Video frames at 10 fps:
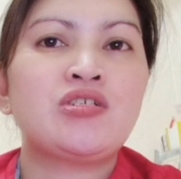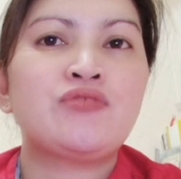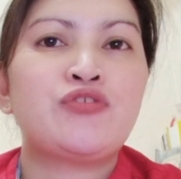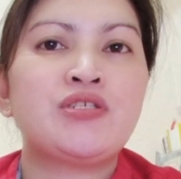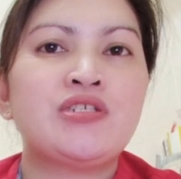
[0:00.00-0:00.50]

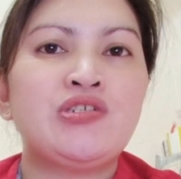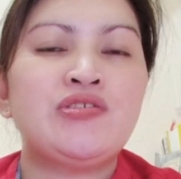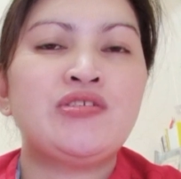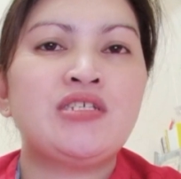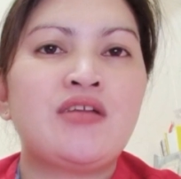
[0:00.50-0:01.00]
for
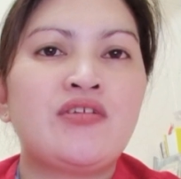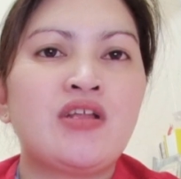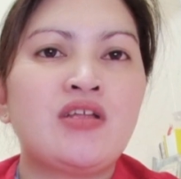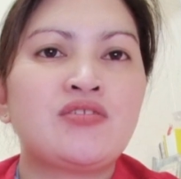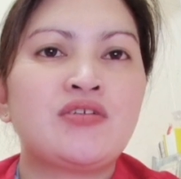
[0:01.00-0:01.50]
security and
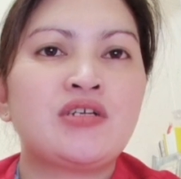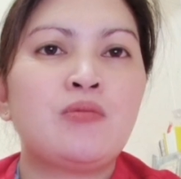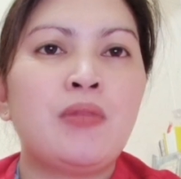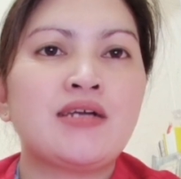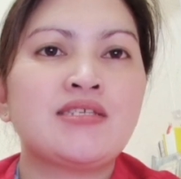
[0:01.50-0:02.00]
regulatory
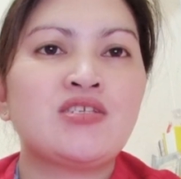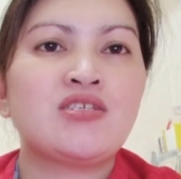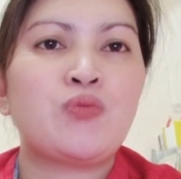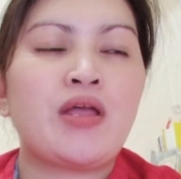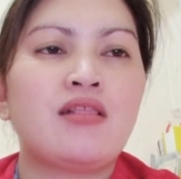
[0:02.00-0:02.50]
compliance as well.